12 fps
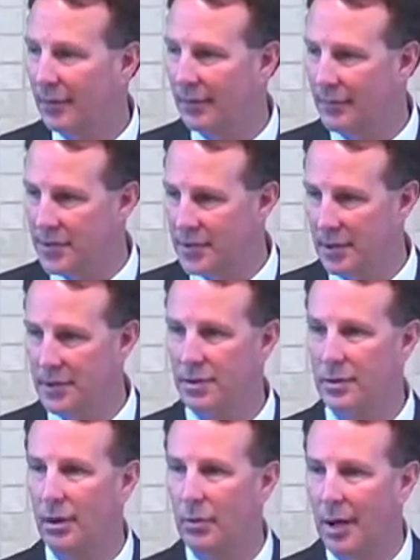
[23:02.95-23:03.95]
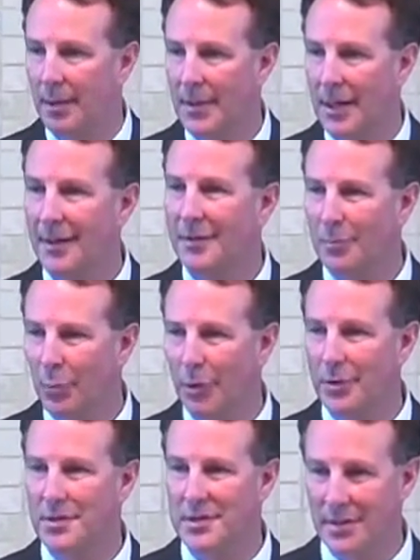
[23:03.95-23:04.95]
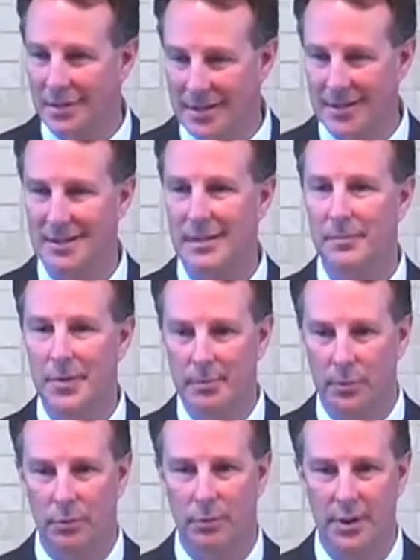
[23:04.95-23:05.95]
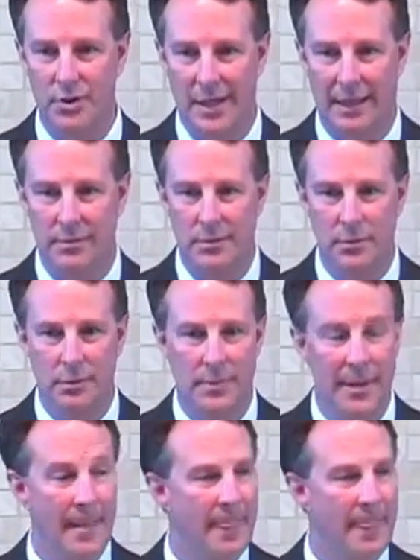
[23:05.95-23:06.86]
level starts to go up the more that you start to see people and reach out to them.